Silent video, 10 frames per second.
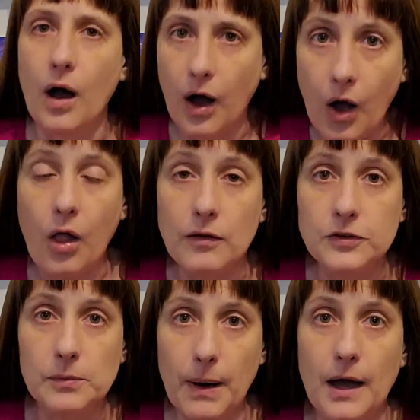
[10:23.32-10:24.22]
All of
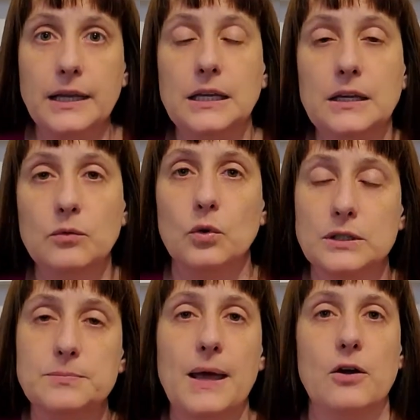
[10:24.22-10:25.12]
your body
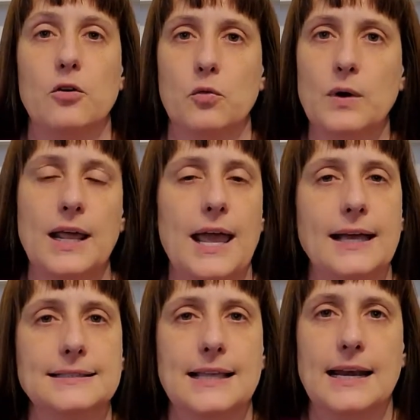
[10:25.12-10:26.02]
works better when it
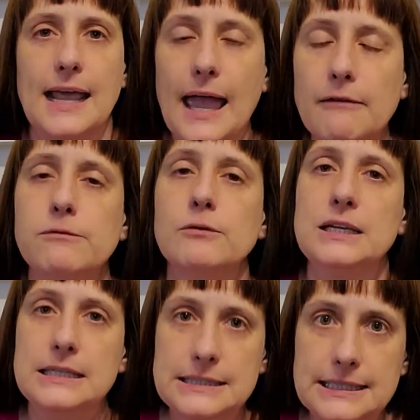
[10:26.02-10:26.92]
has that.
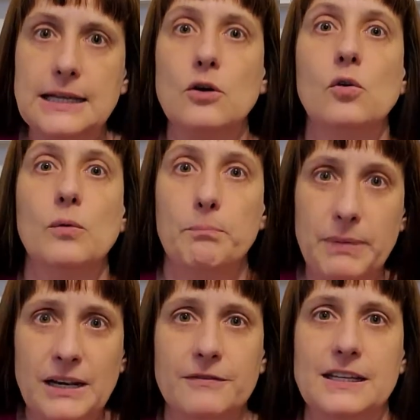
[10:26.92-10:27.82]
Every single
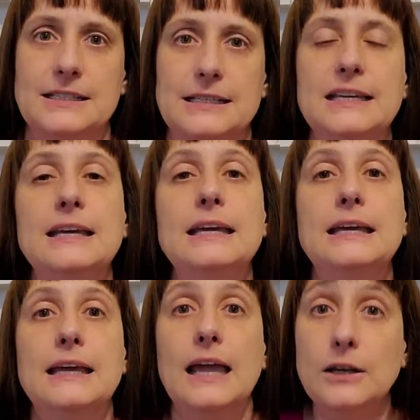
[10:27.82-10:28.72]
bit of it,
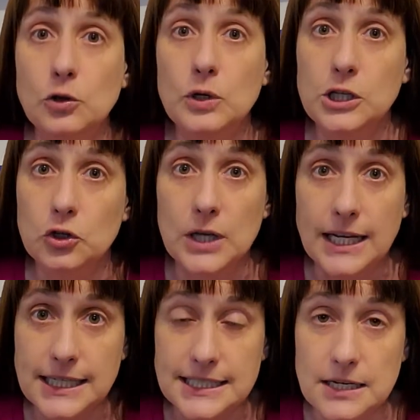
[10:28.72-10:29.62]
including your
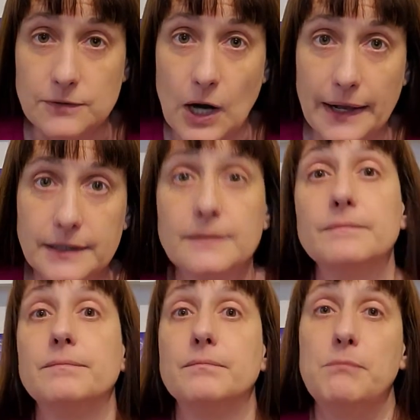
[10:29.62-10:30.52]
digestive tract.
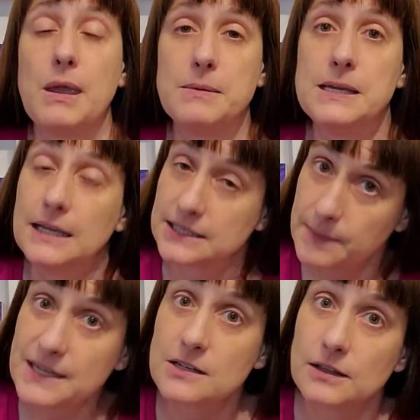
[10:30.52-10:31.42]
Maybe
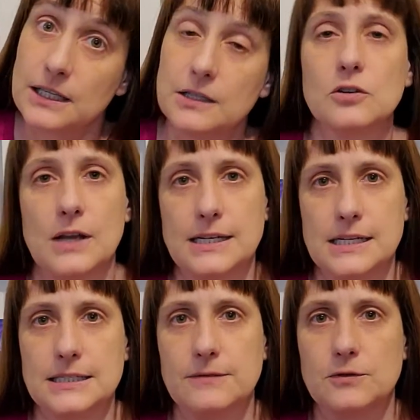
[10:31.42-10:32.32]
especially your
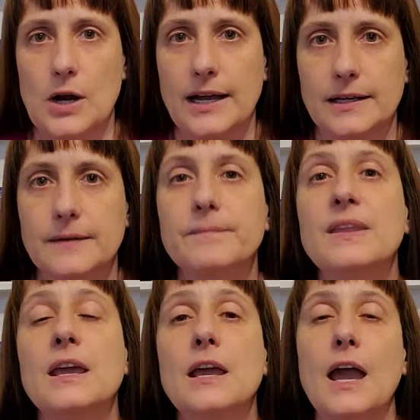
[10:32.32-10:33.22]
digestive tract.
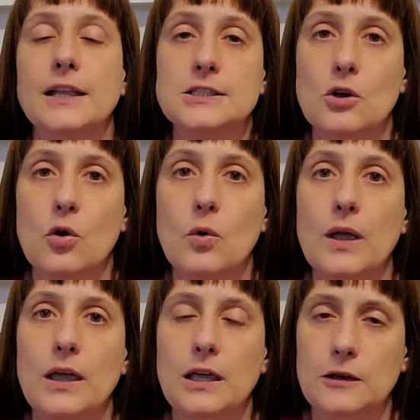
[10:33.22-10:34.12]
And so
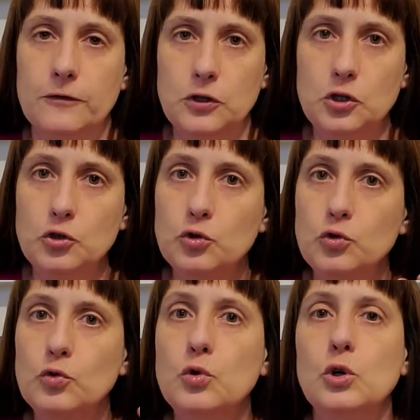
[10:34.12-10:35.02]
if
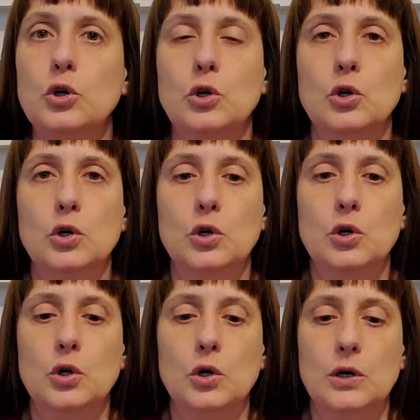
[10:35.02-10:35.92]
you
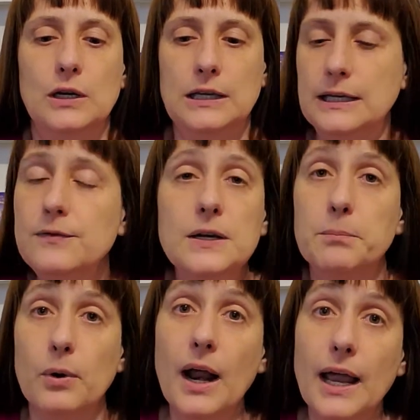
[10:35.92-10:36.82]
give it a
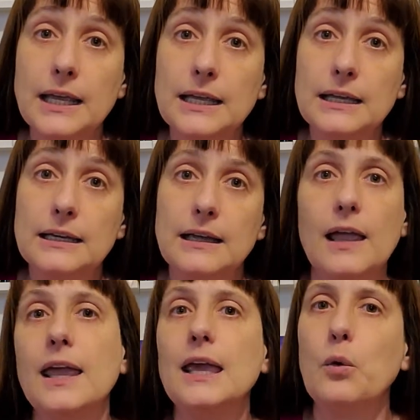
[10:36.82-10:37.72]
break,
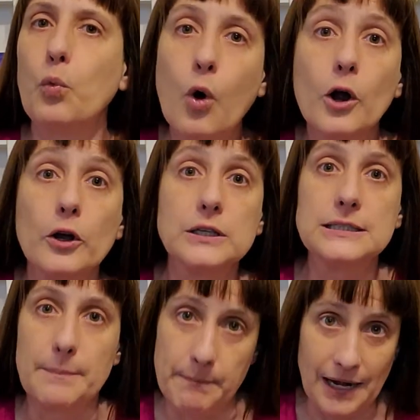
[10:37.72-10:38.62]
it
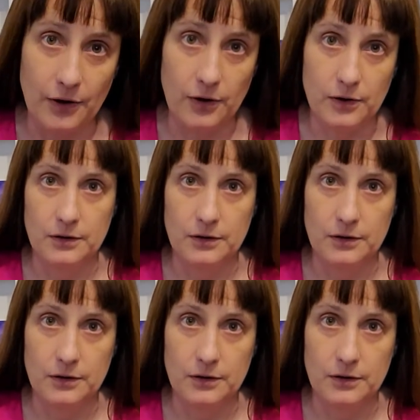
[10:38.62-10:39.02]
works better.